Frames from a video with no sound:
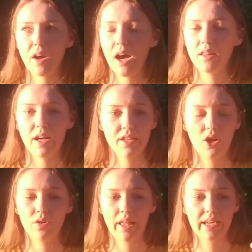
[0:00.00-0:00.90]
A lot, you
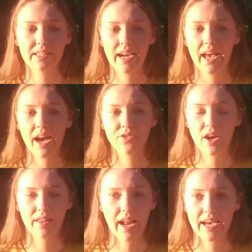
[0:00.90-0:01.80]
know, like I said, I
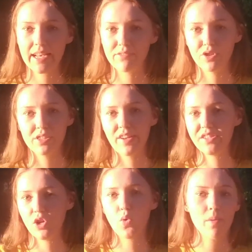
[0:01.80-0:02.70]
thought that I had to have all this
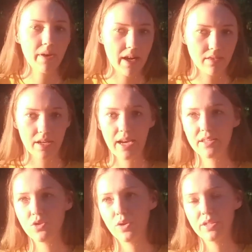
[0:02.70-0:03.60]
fancy equipment. I thought I had
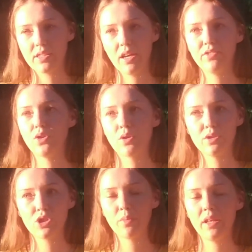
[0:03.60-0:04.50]
to do all this stuff. So there
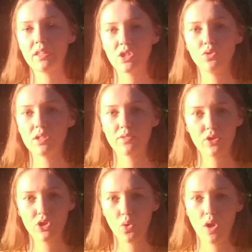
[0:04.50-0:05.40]
was so many excuses for
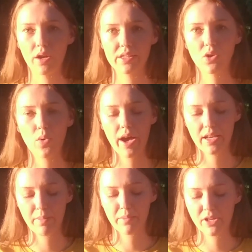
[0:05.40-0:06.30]
so long as to why I
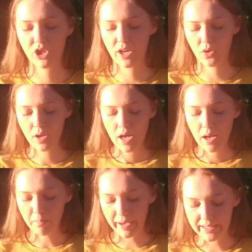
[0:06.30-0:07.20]
didn't make my channel.
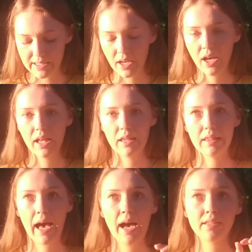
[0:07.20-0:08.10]
But
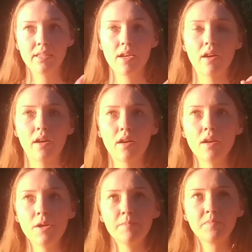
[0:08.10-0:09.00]
last year,
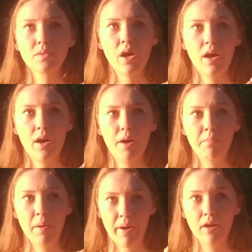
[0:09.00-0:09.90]

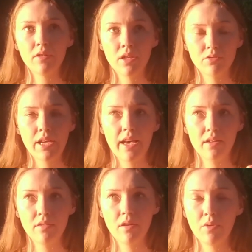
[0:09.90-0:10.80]
about, you know,
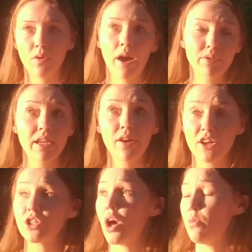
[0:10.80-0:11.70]
10, I would say
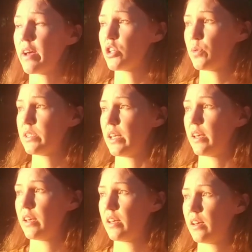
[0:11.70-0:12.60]
actually, oh my gosh, what is
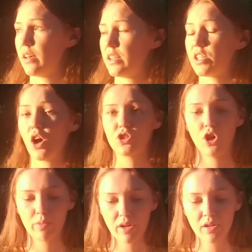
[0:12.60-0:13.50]
it? It's
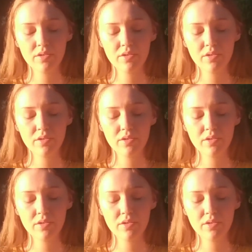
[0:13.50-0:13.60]
October.